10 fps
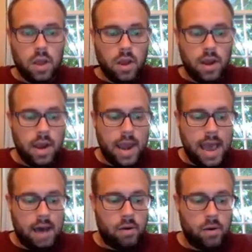
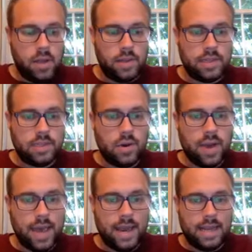now let's go
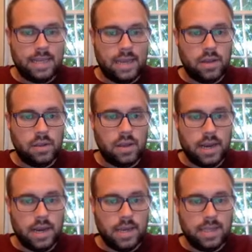ahead and take a look
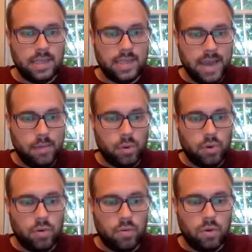at an
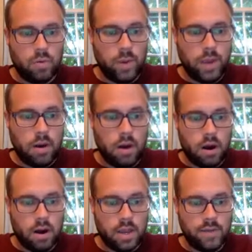example where we
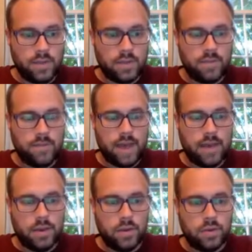are given some
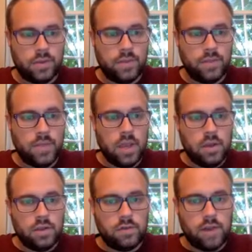values.
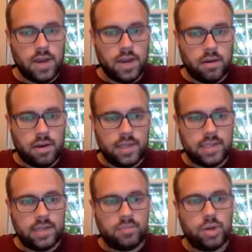So right here it
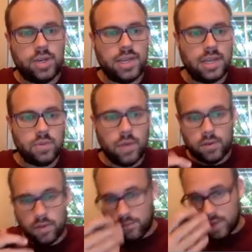says predict
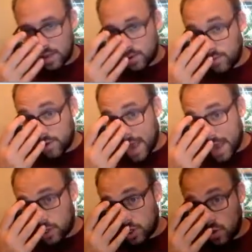whether the following
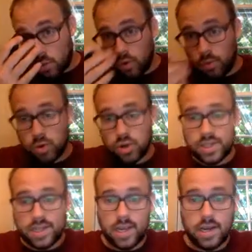reaction would
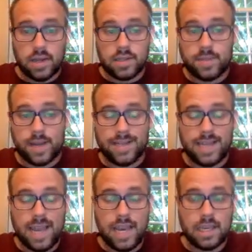proceed
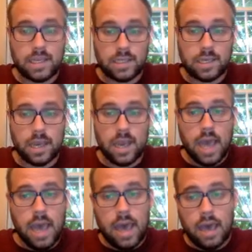spontaneously
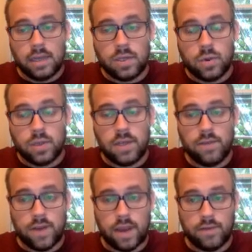at
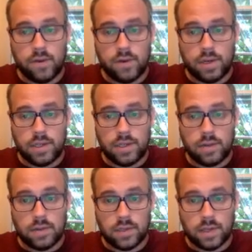25 degrees
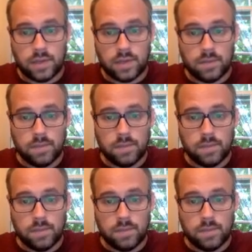Celsius.